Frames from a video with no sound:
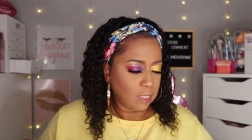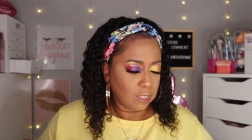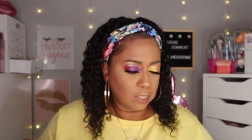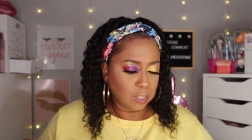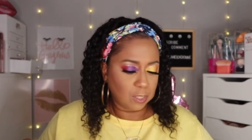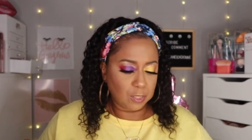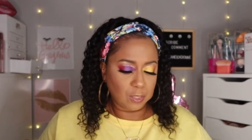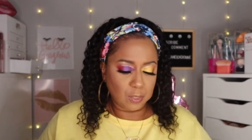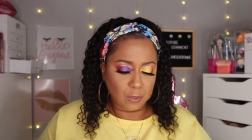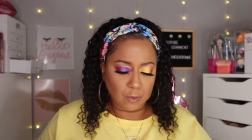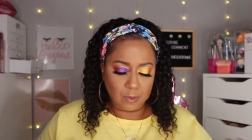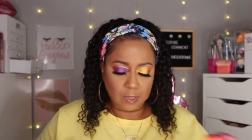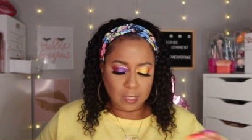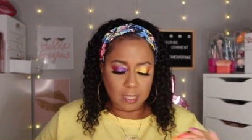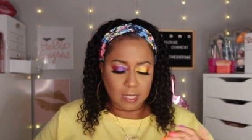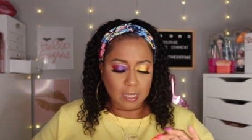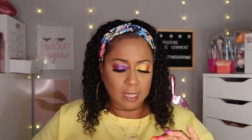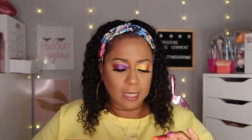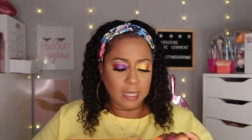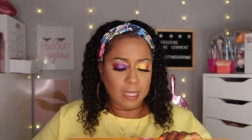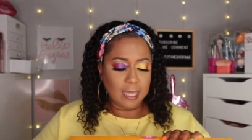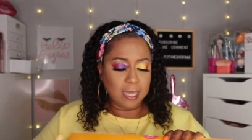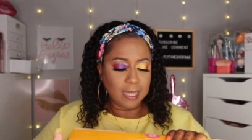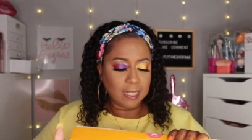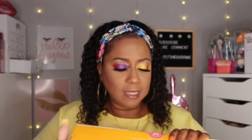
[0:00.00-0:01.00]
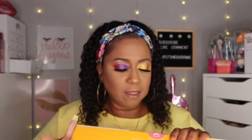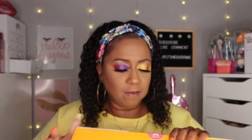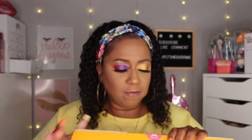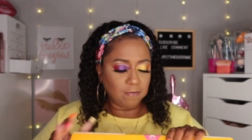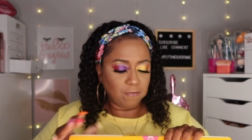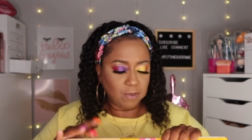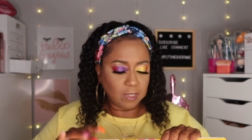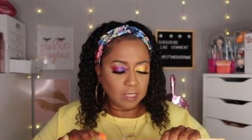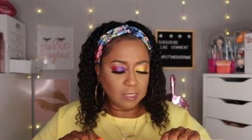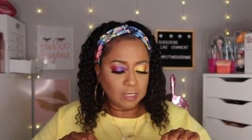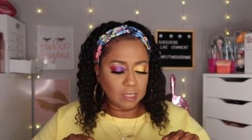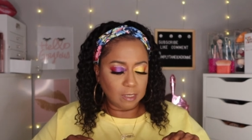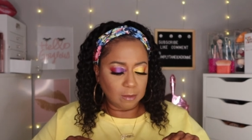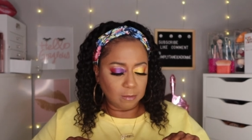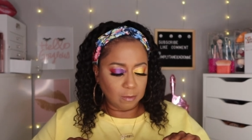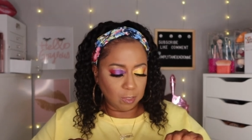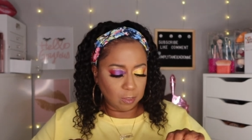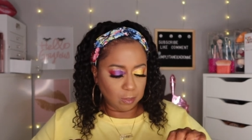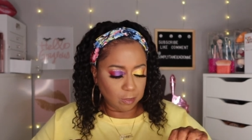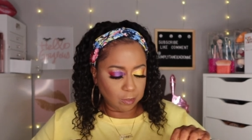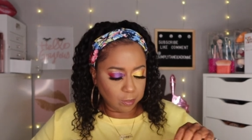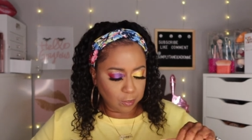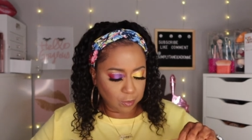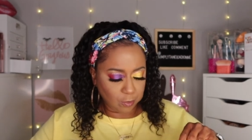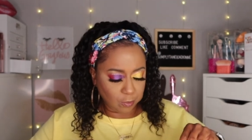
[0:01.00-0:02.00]
So yeah, I had the Fenty
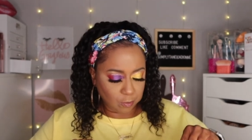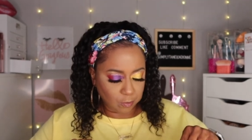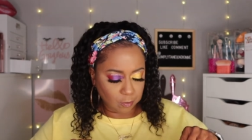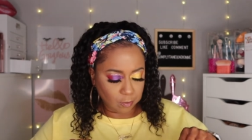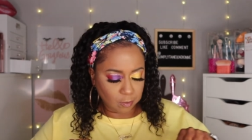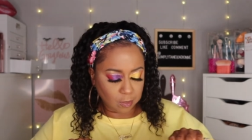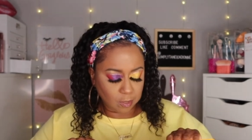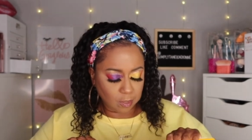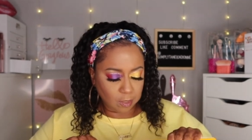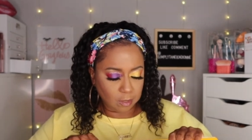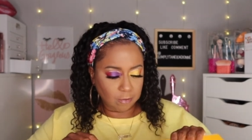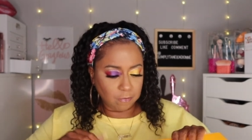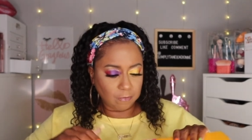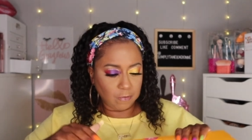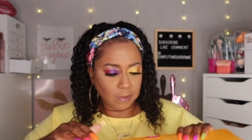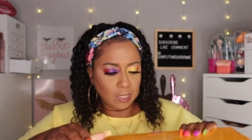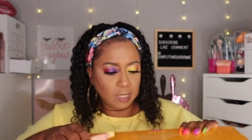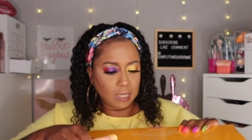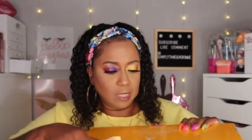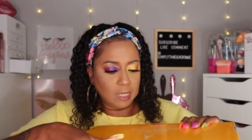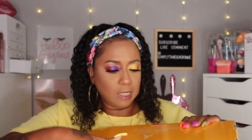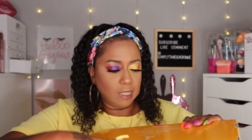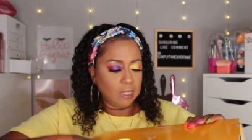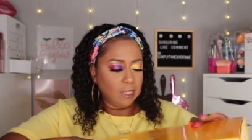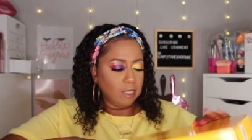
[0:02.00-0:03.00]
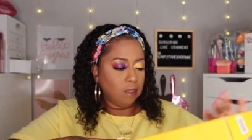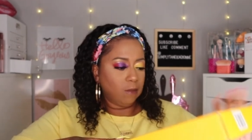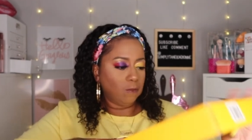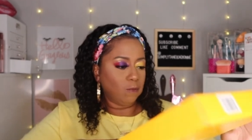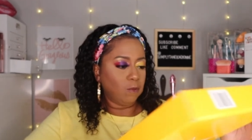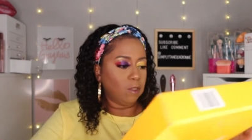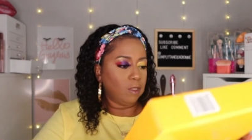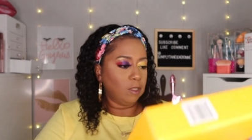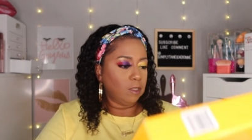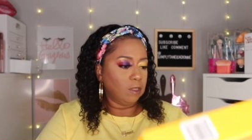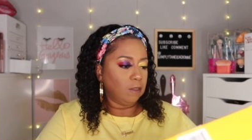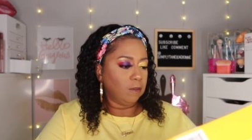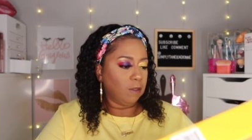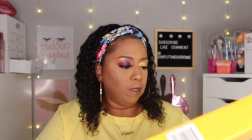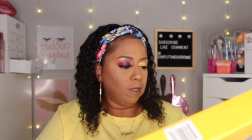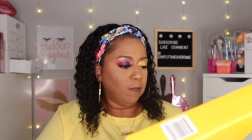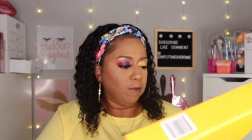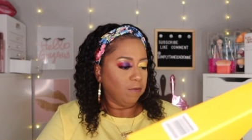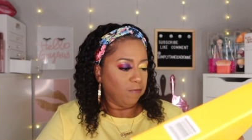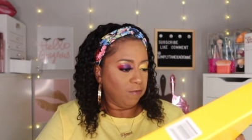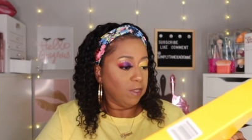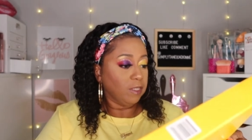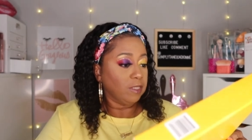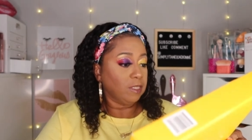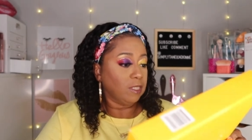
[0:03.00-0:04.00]
mirror too, the Rihanna one,
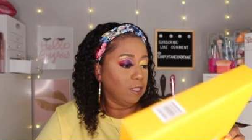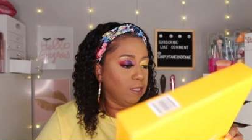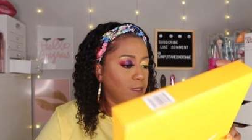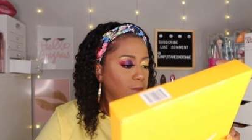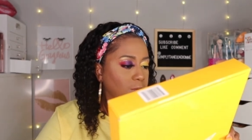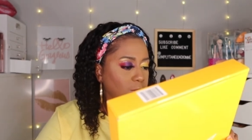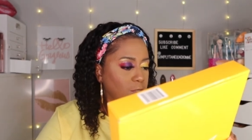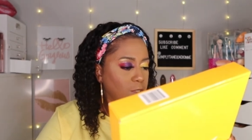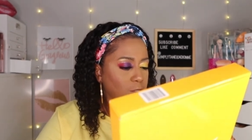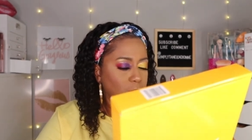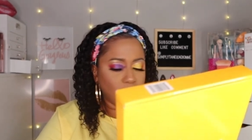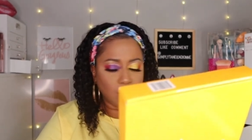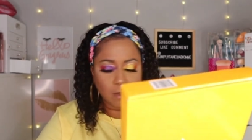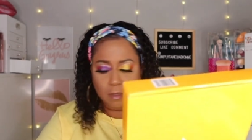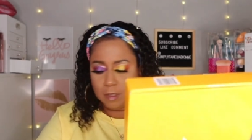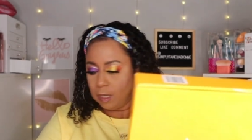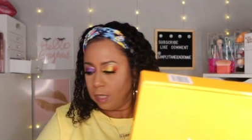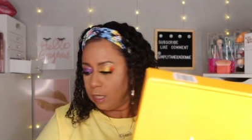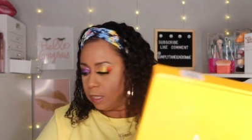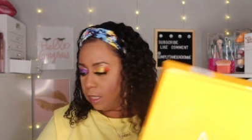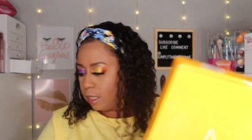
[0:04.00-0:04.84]
uh, Fenty mirror,